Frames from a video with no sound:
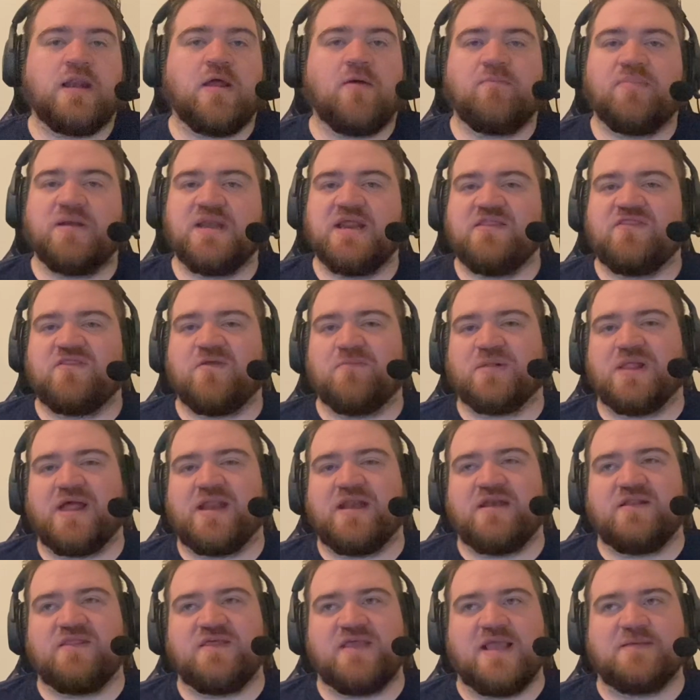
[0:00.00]
Beneath the
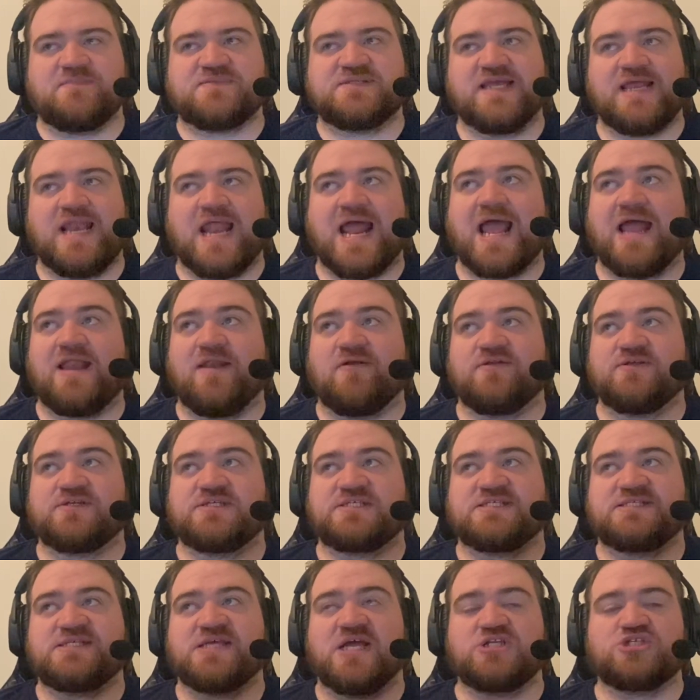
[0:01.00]
Planet of the Apes, it had
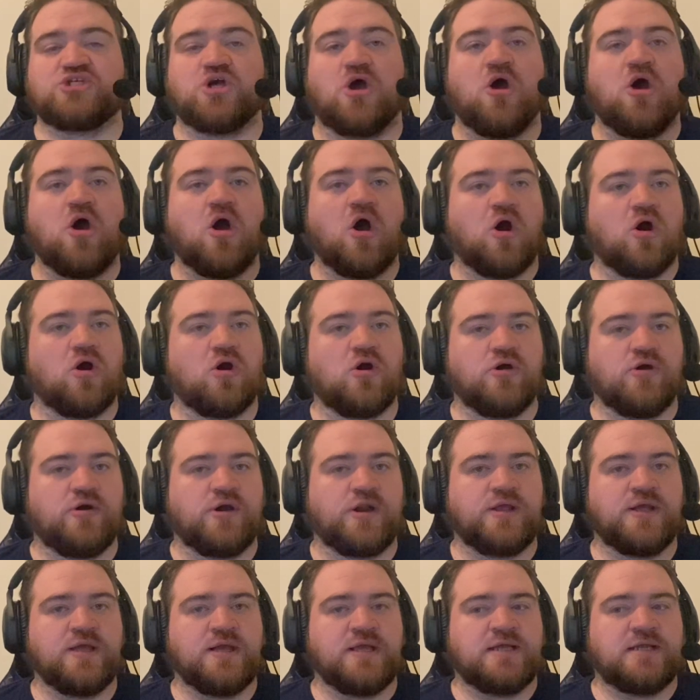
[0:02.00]
such a
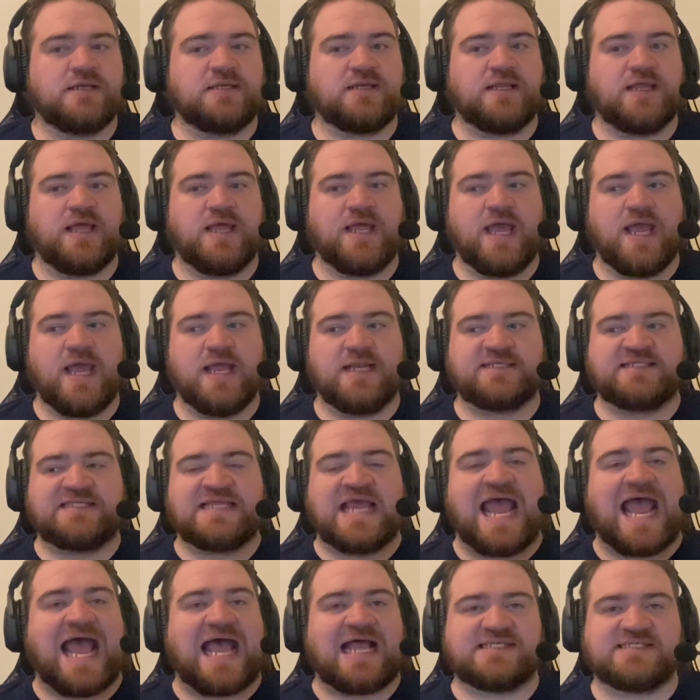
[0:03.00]
hard
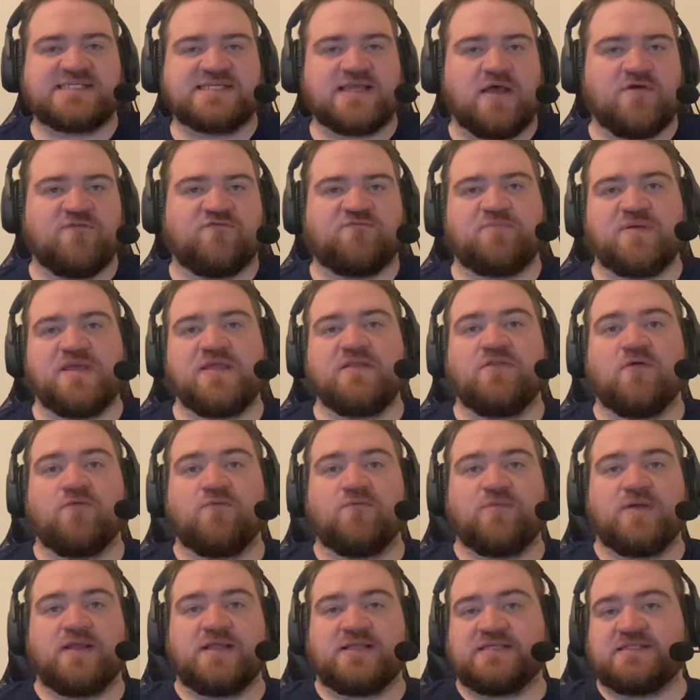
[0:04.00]
task of being
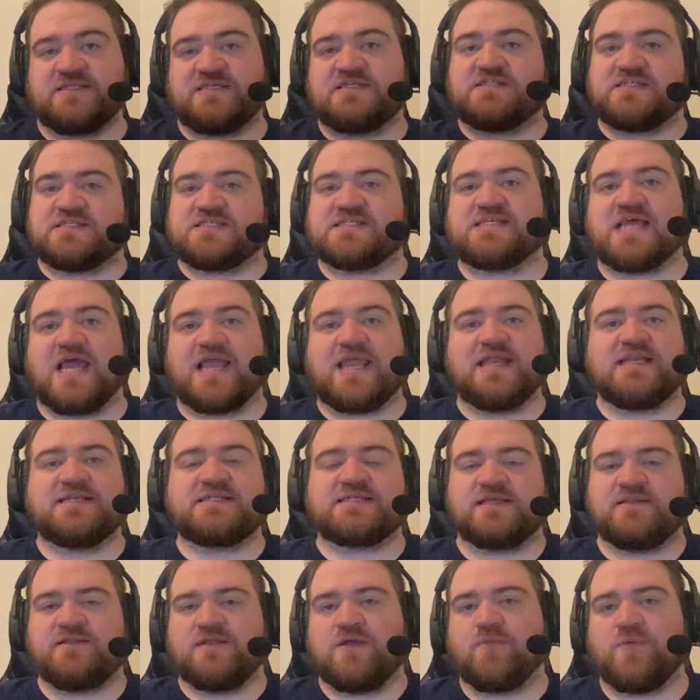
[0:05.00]
the second
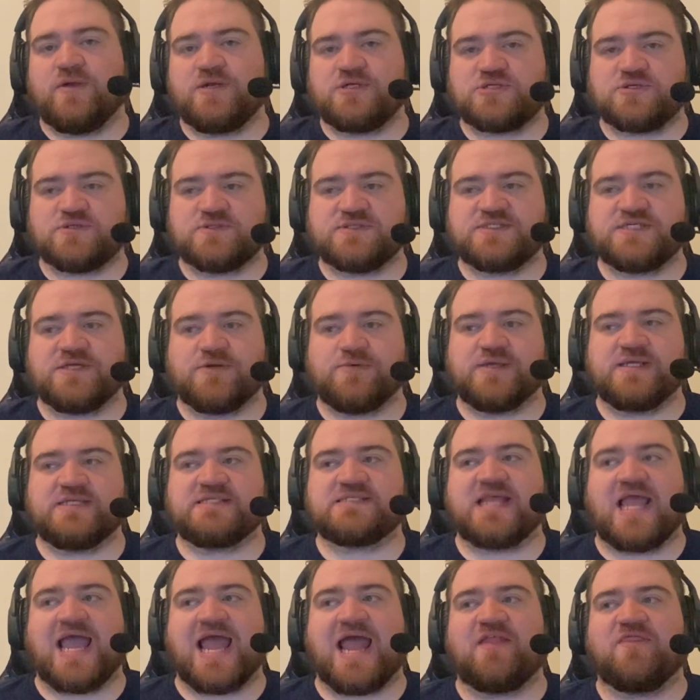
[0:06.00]
in the original
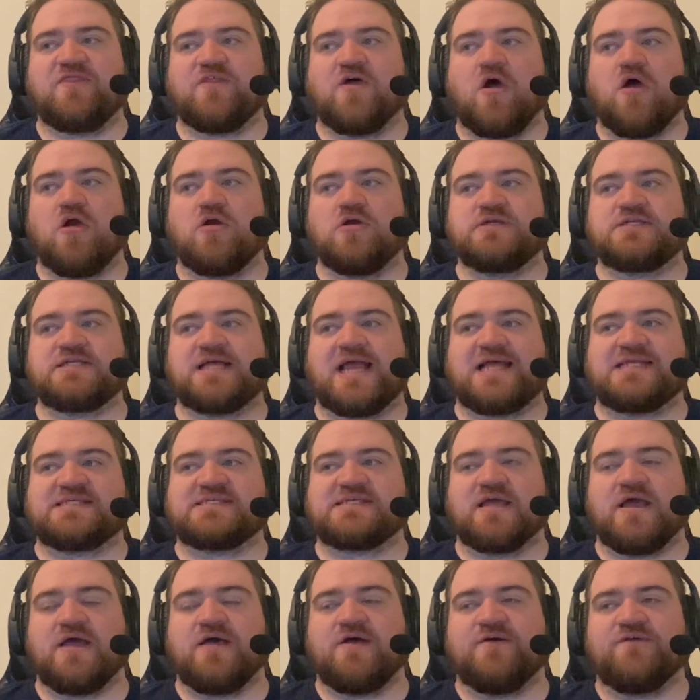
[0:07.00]
series. It had the hard
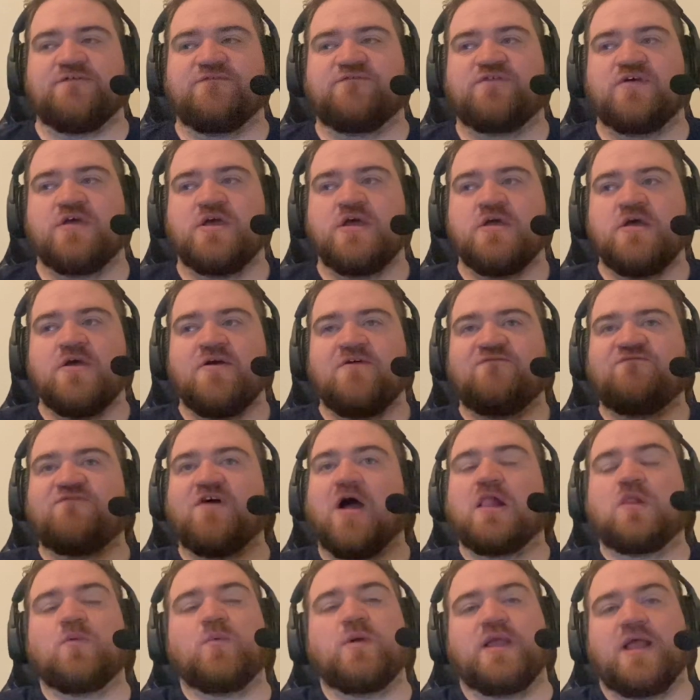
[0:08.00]
task of
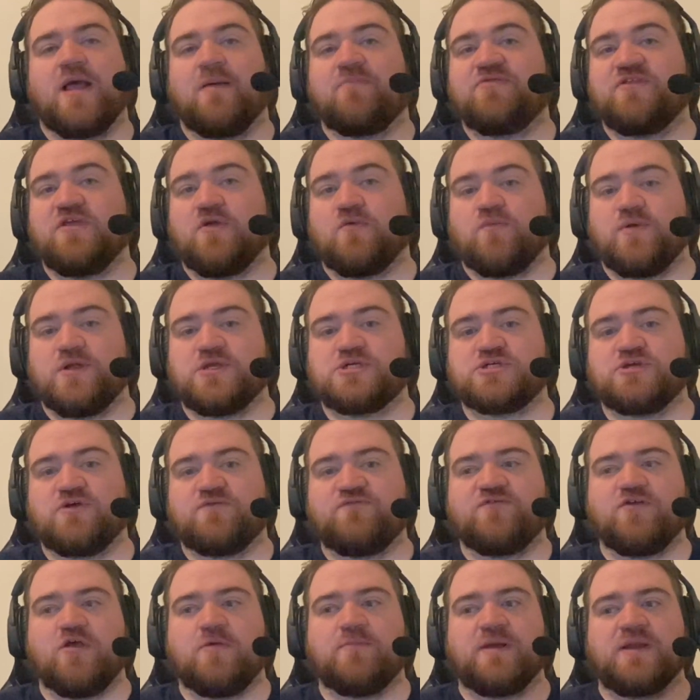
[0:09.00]
following up the original
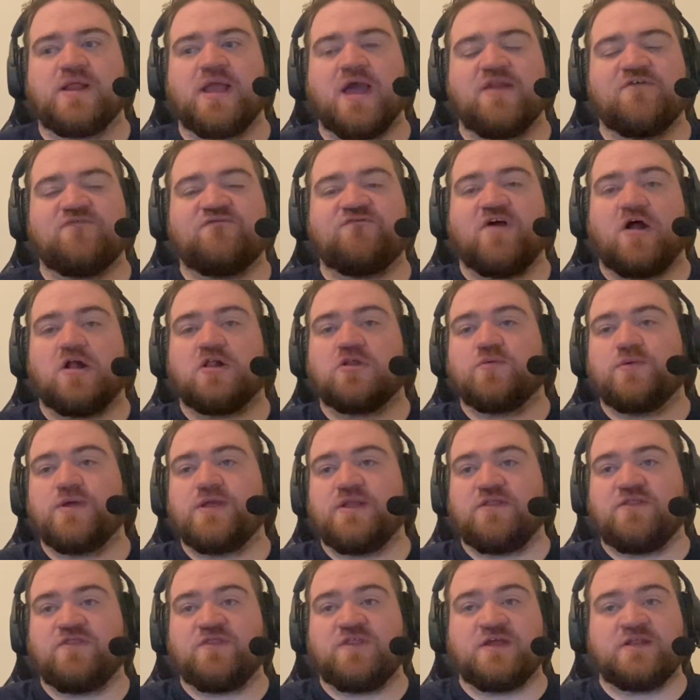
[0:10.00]
film and kind of
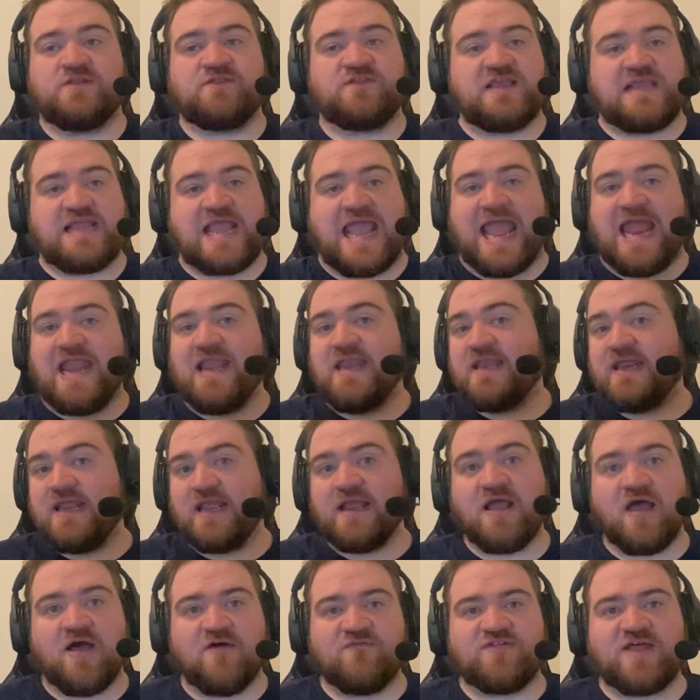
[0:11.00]
following the
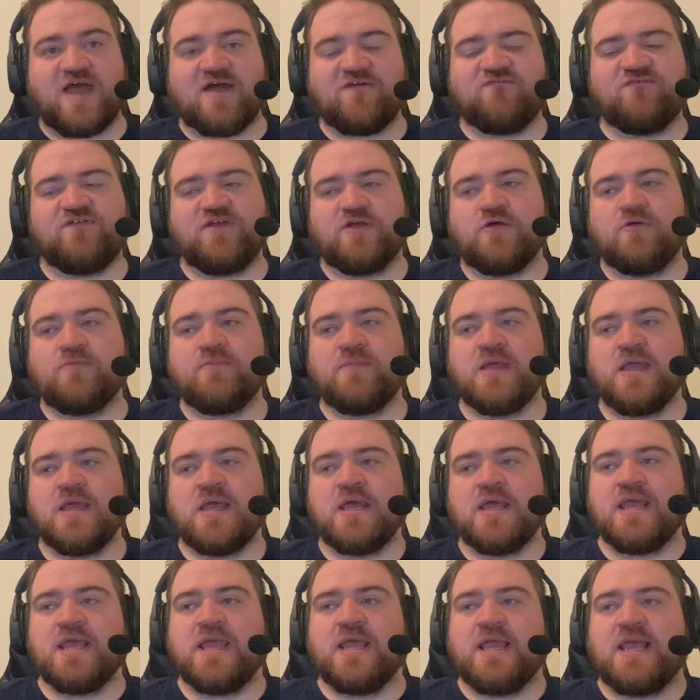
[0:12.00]
ending of that film.
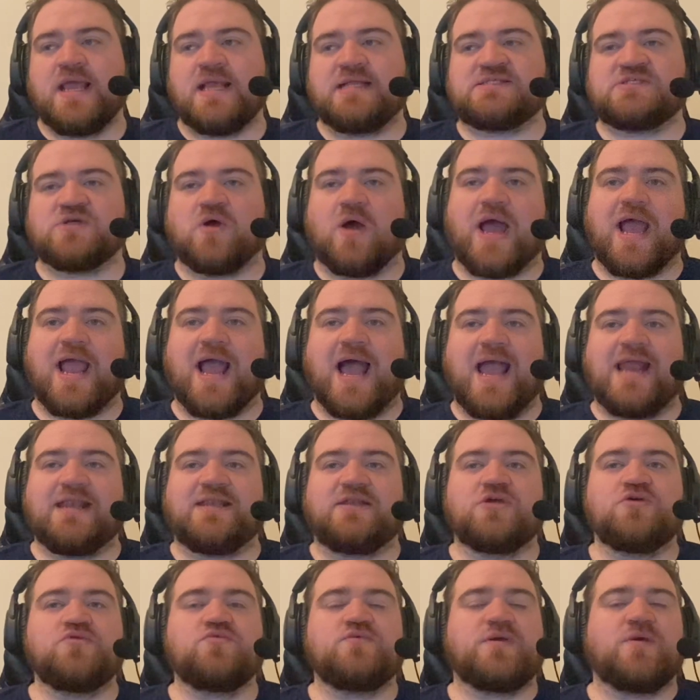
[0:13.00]
And so I
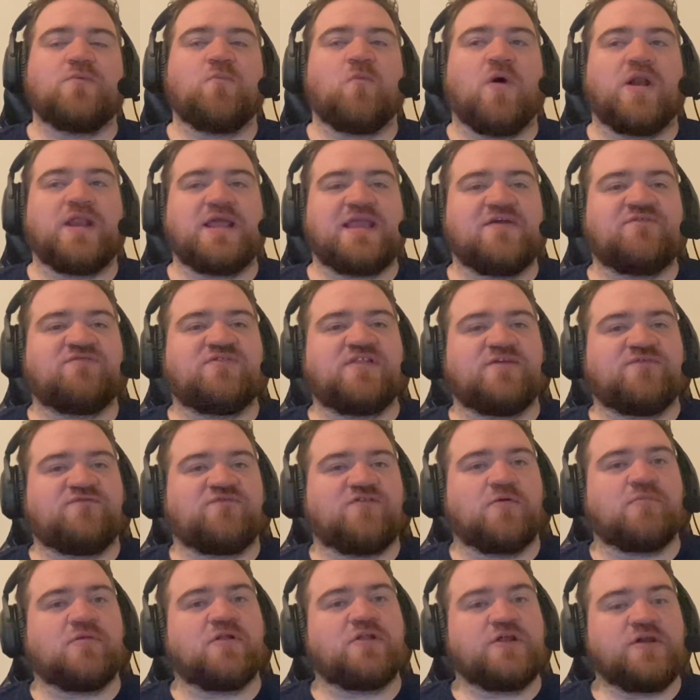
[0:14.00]
do want to give the
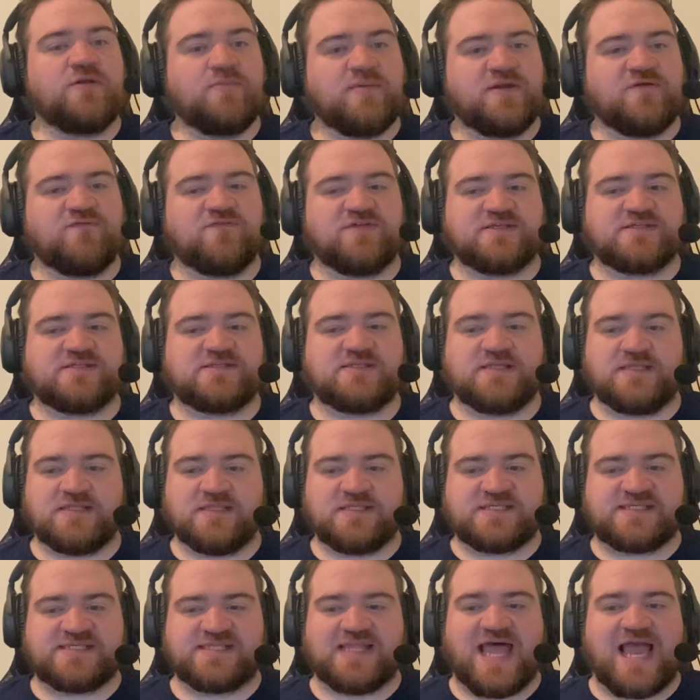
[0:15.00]
film a little bit of a
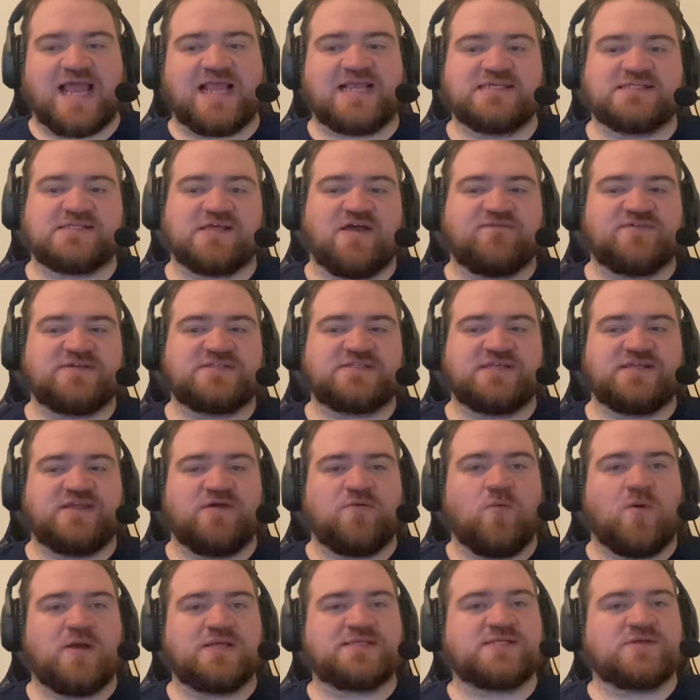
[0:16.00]
slack, because obviously
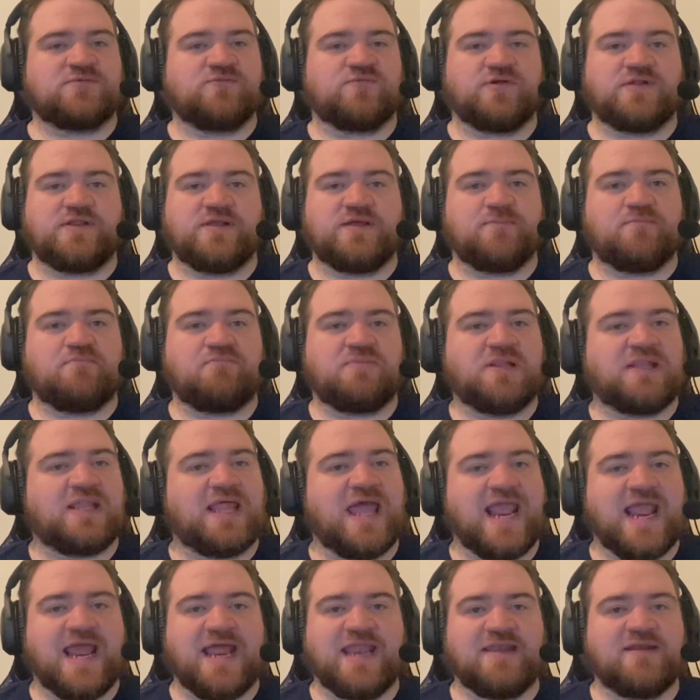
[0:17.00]
it wasn't really
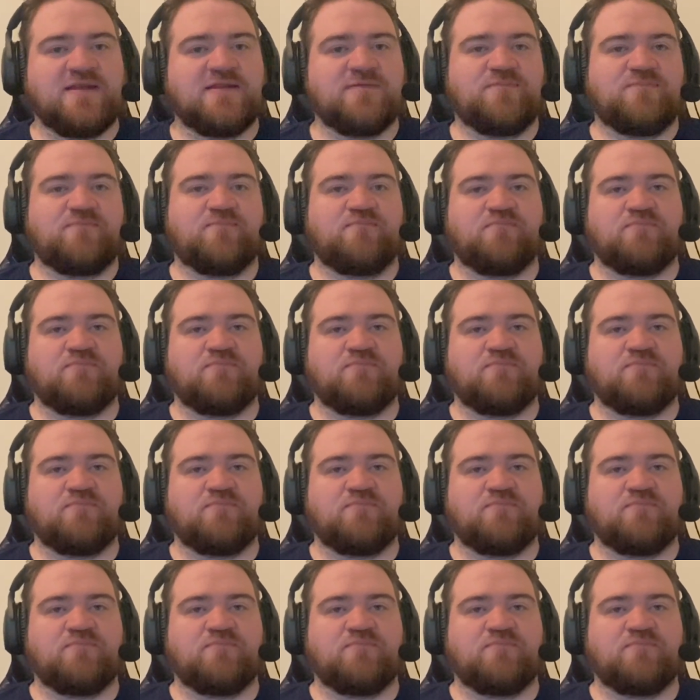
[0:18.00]
planned.